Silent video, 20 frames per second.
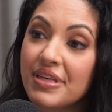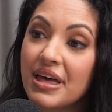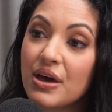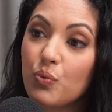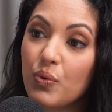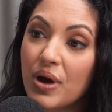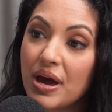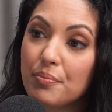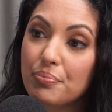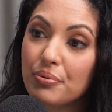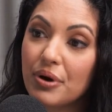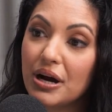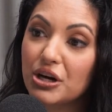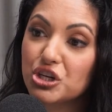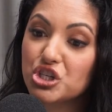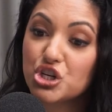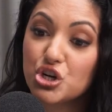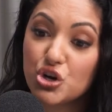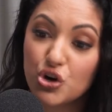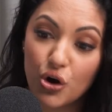their wet
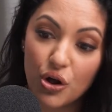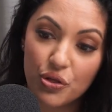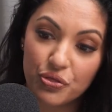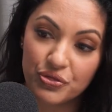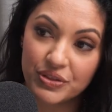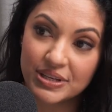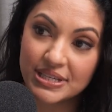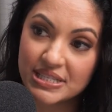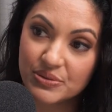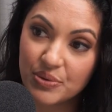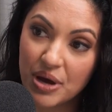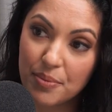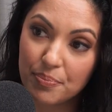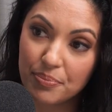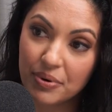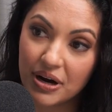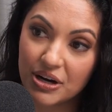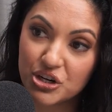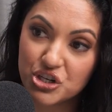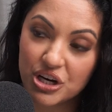brush, not this wet
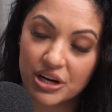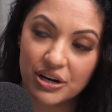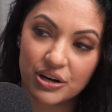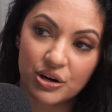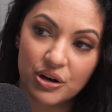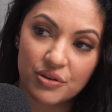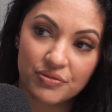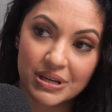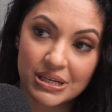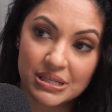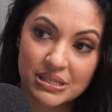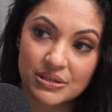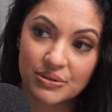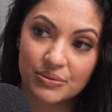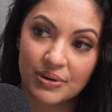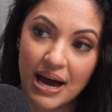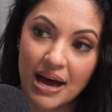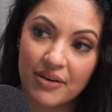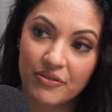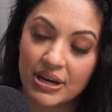brush. I don't know if they
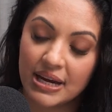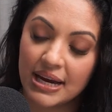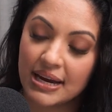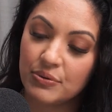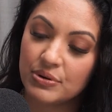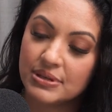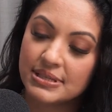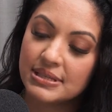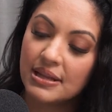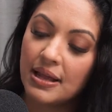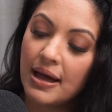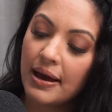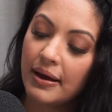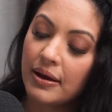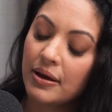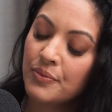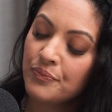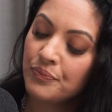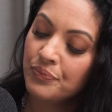still have it. It was like...